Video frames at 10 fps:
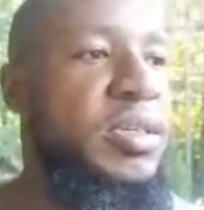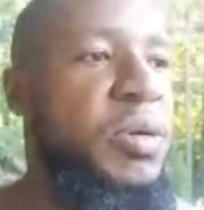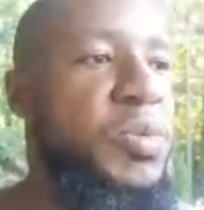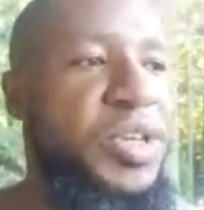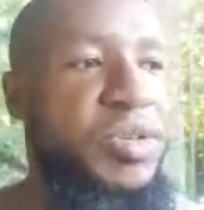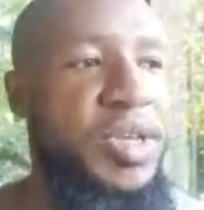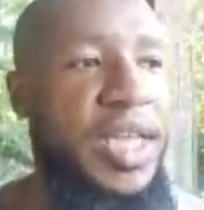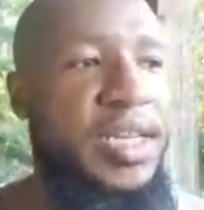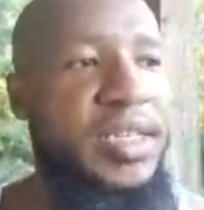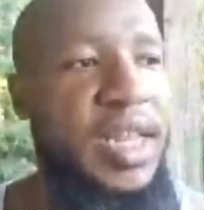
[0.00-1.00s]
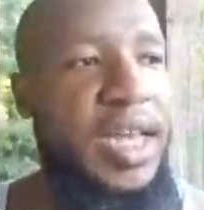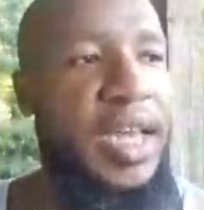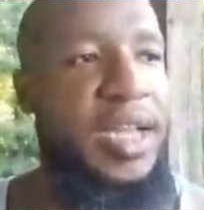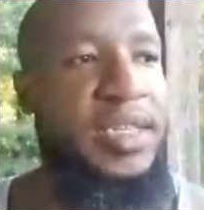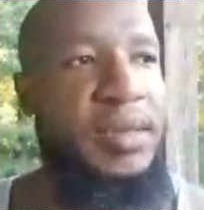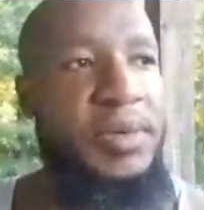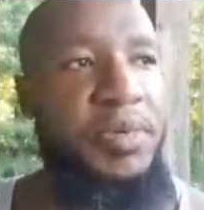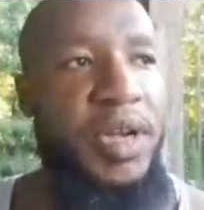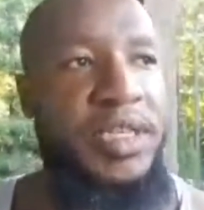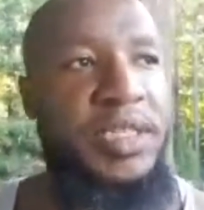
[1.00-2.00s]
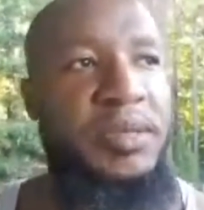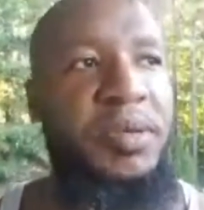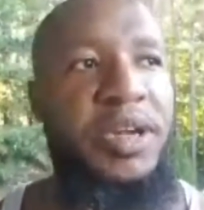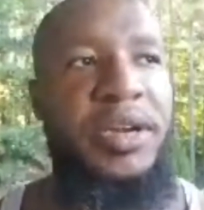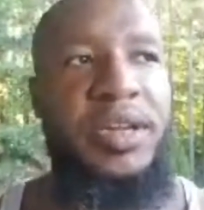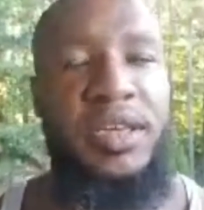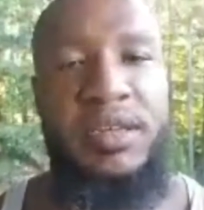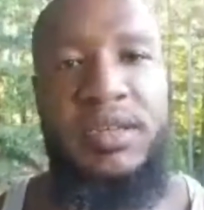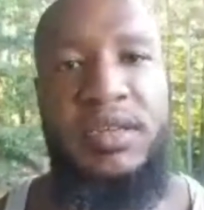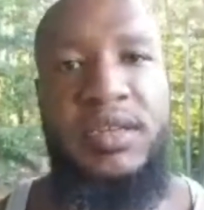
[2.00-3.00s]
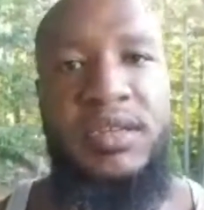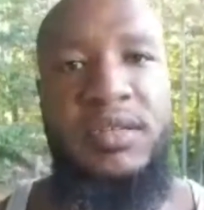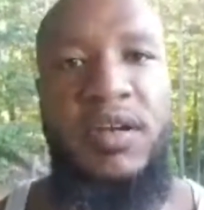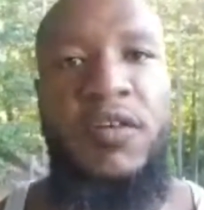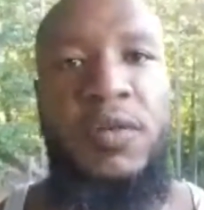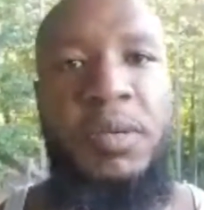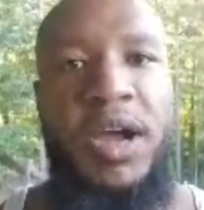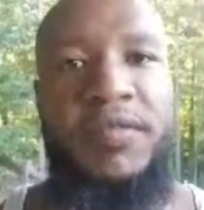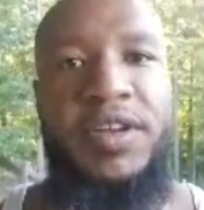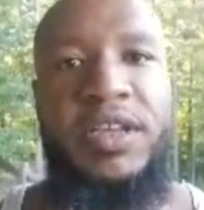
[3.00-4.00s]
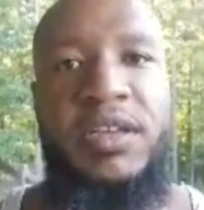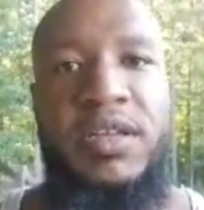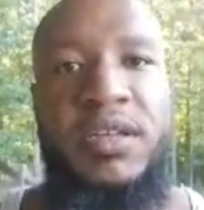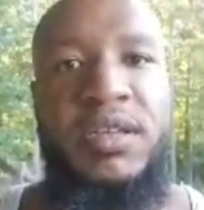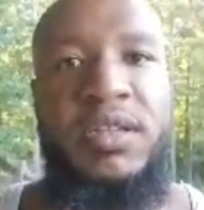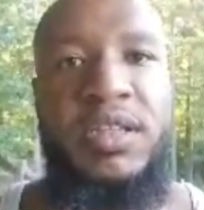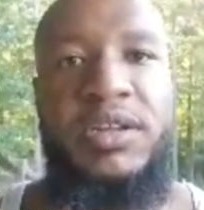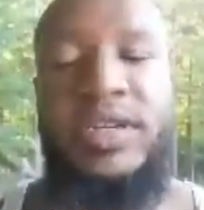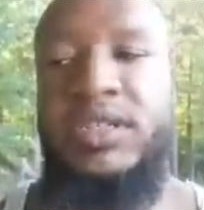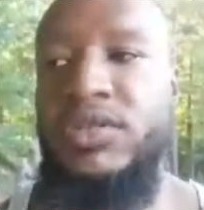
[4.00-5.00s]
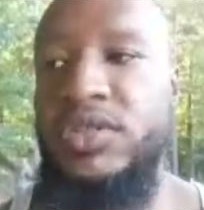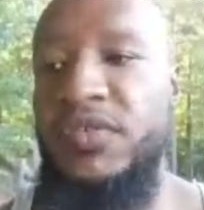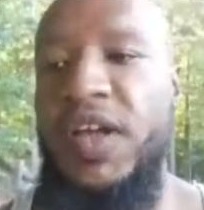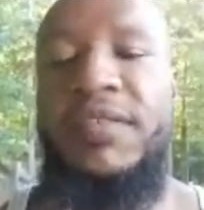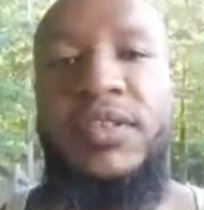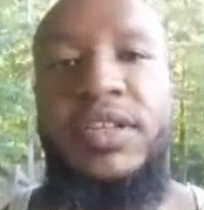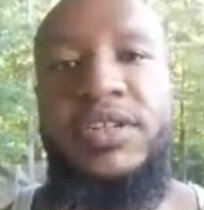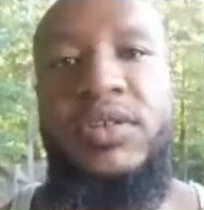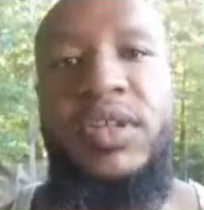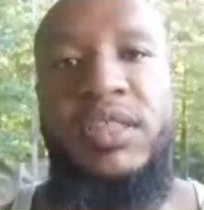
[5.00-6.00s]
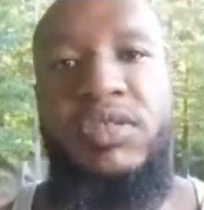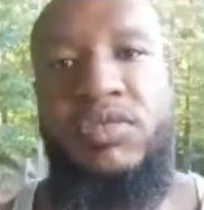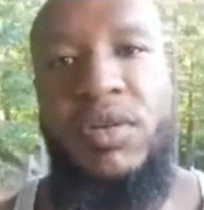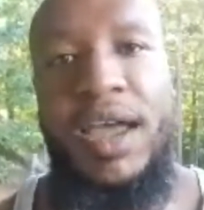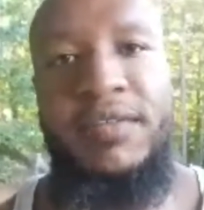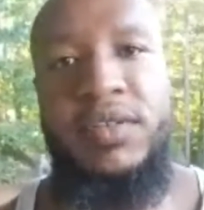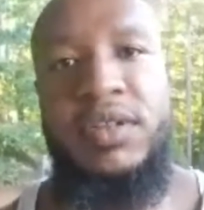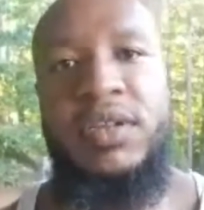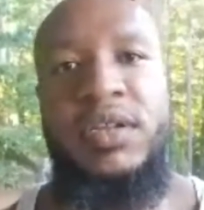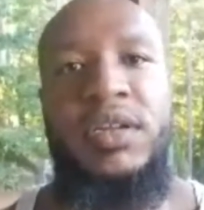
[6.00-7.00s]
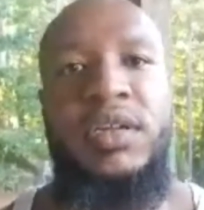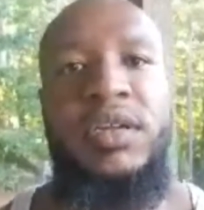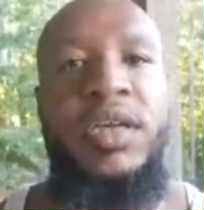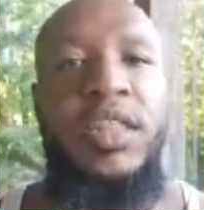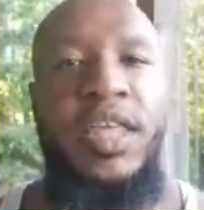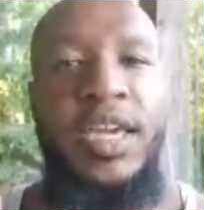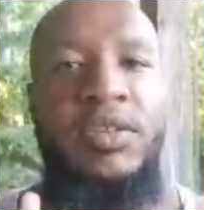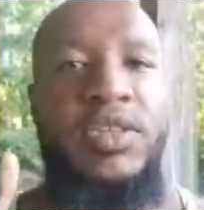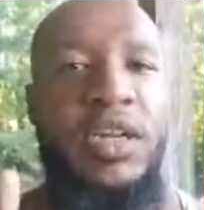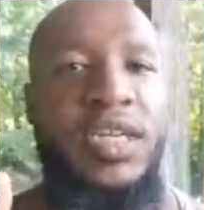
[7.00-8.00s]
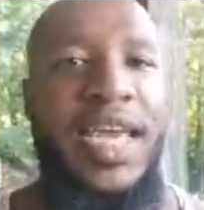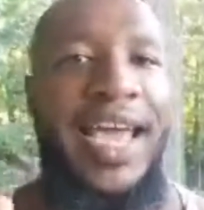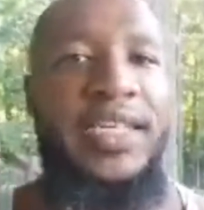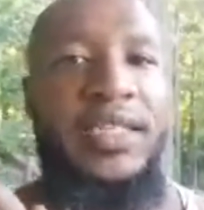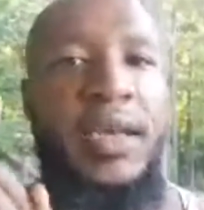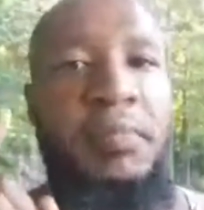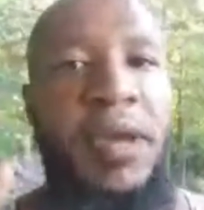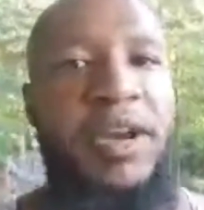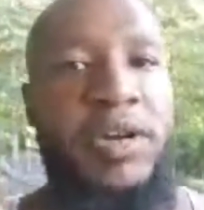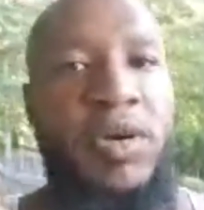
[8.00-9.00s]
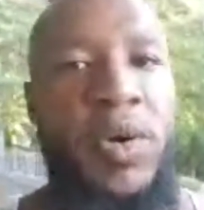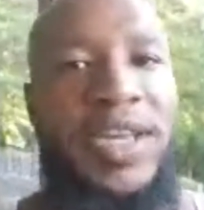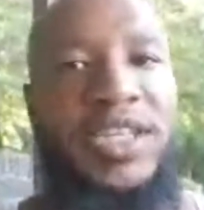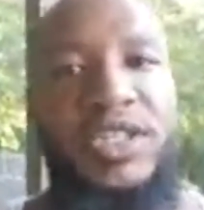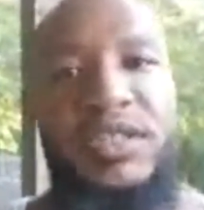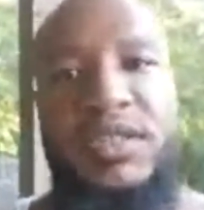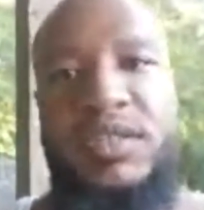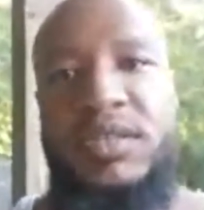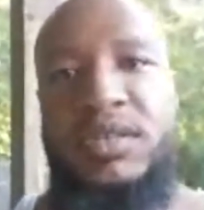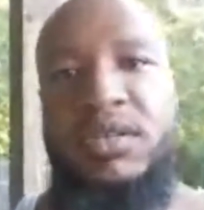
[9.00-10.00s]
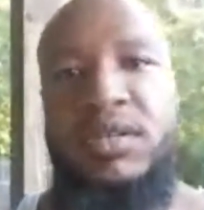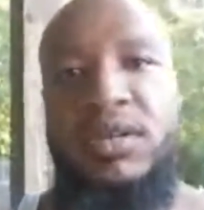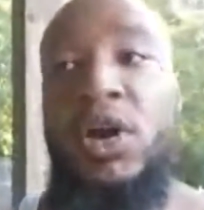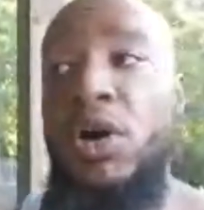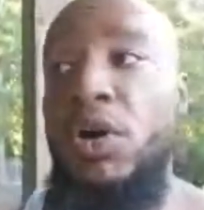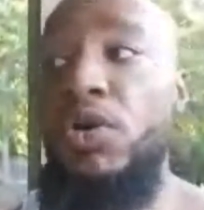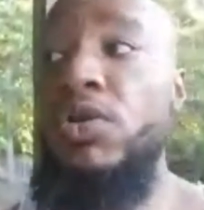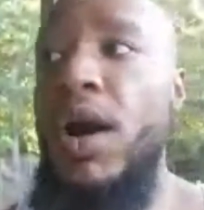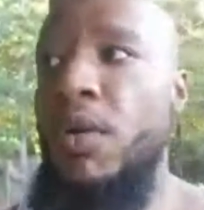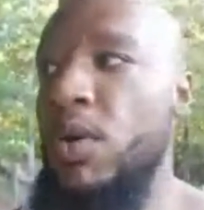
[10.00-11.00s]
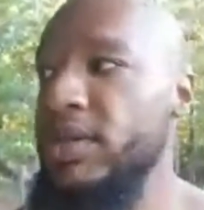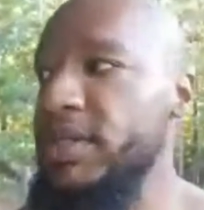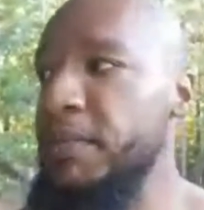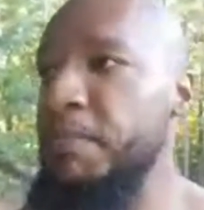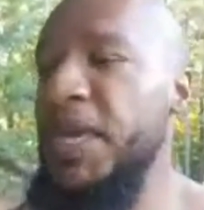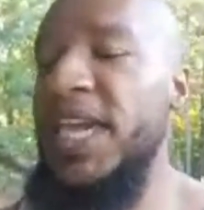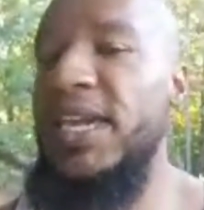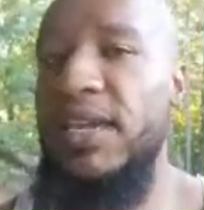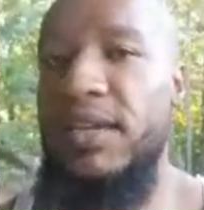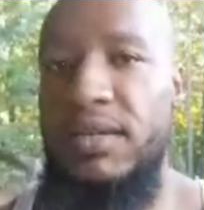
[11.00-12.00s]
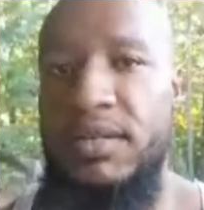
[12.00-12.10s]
But when you get into that concept of prosperity over poverty, that there is no survival, there is only thrival, then you start to ask better questions. Who do I want to be?